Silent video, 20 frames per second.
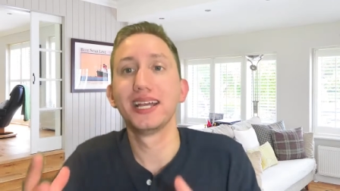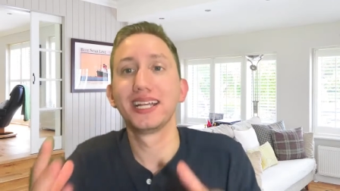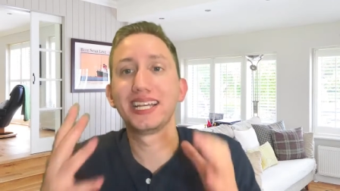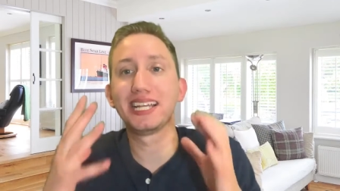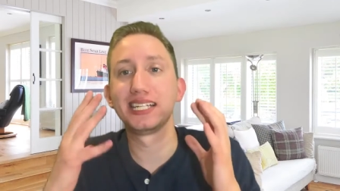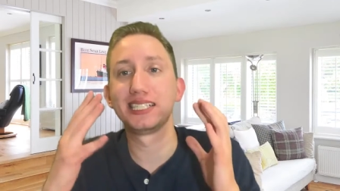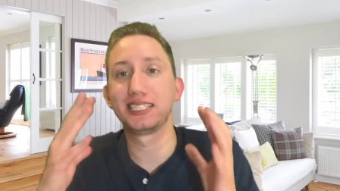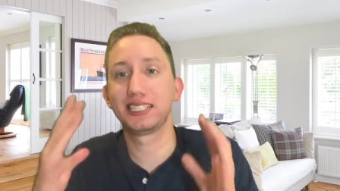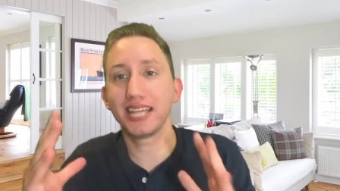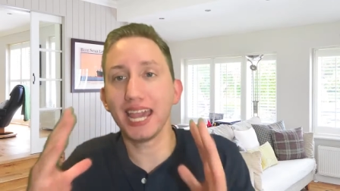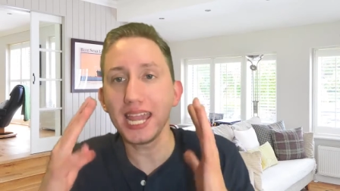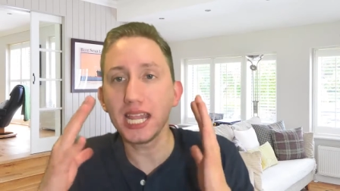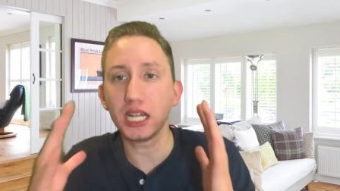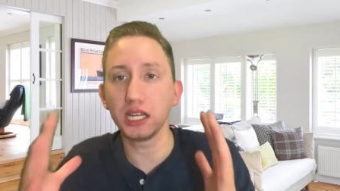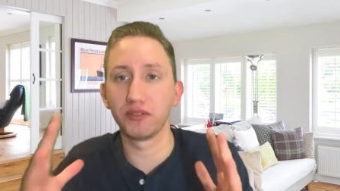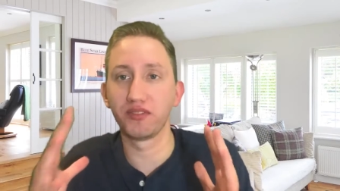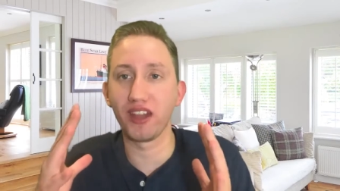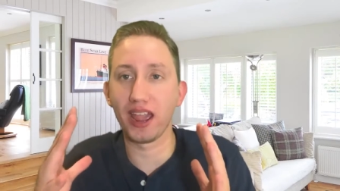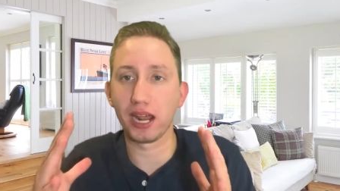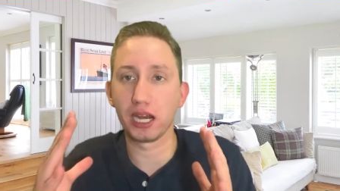can take
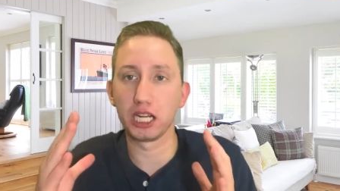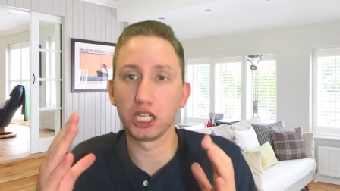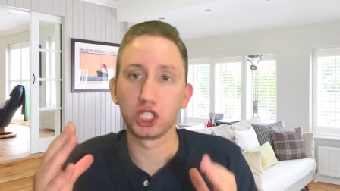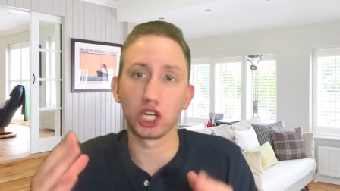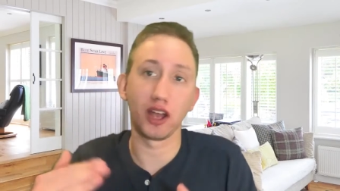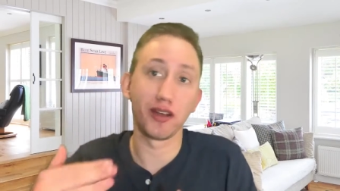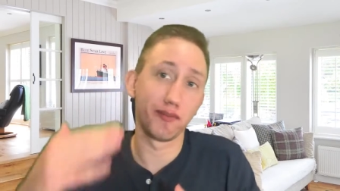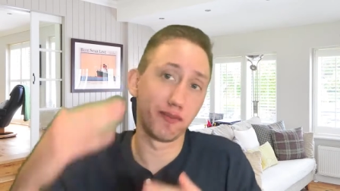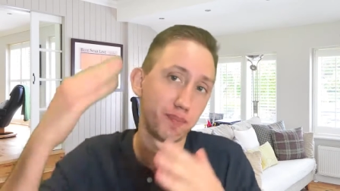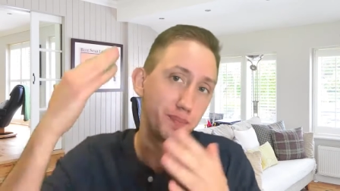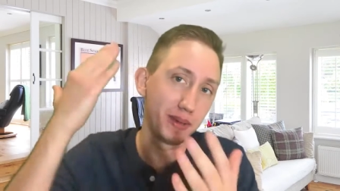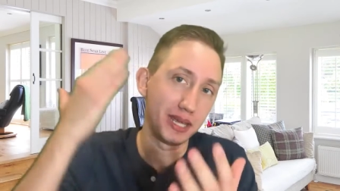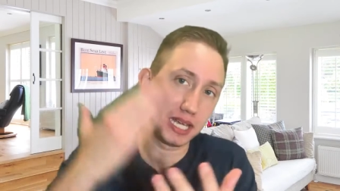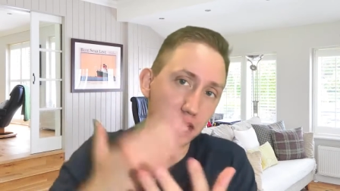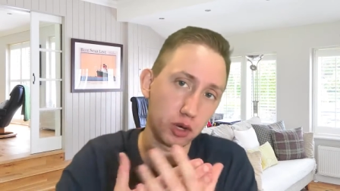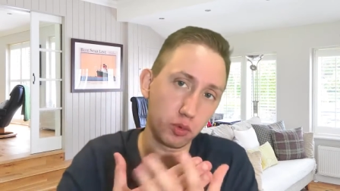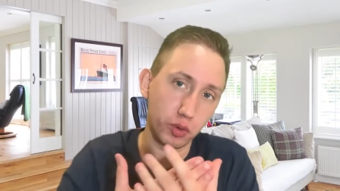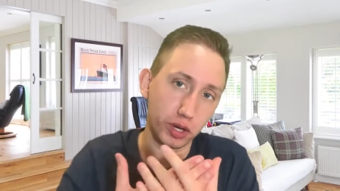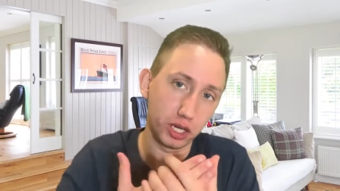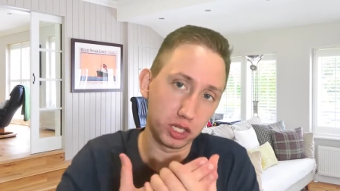advantage of being
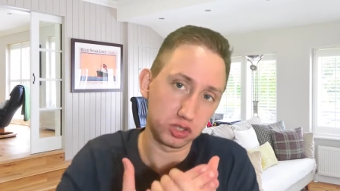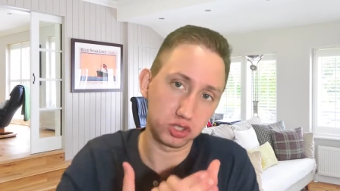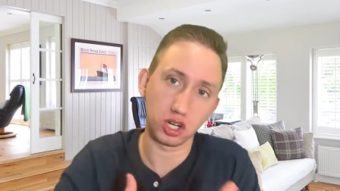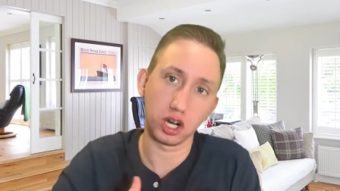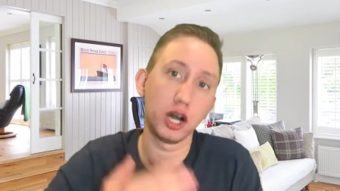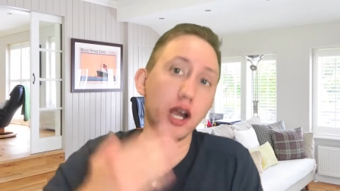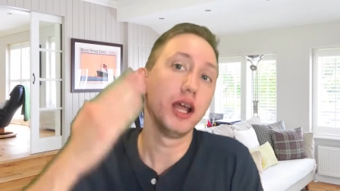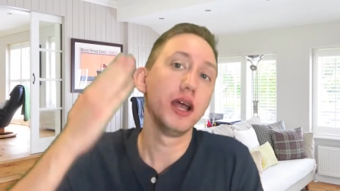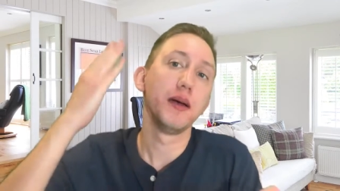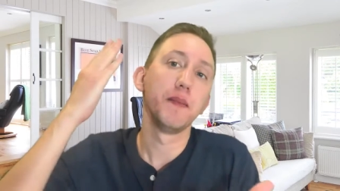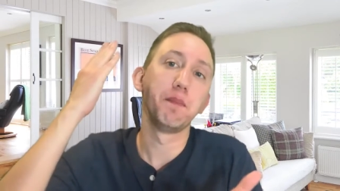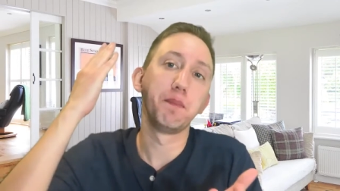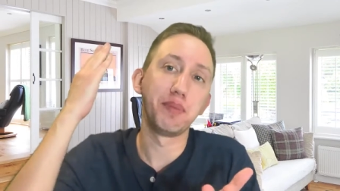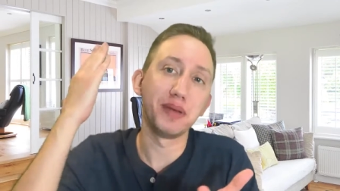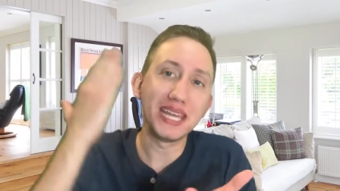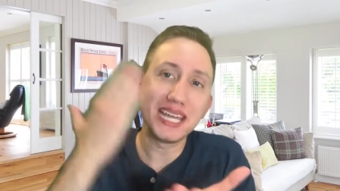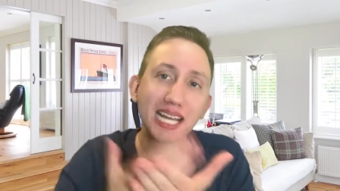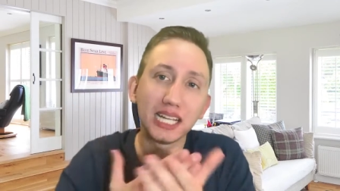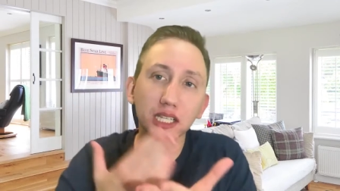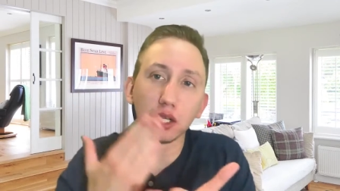a realtor,
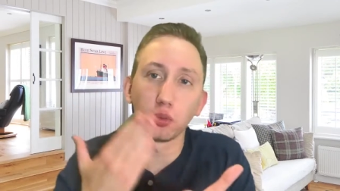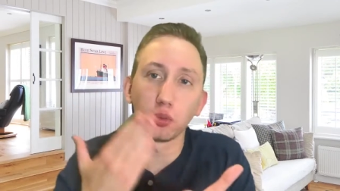being in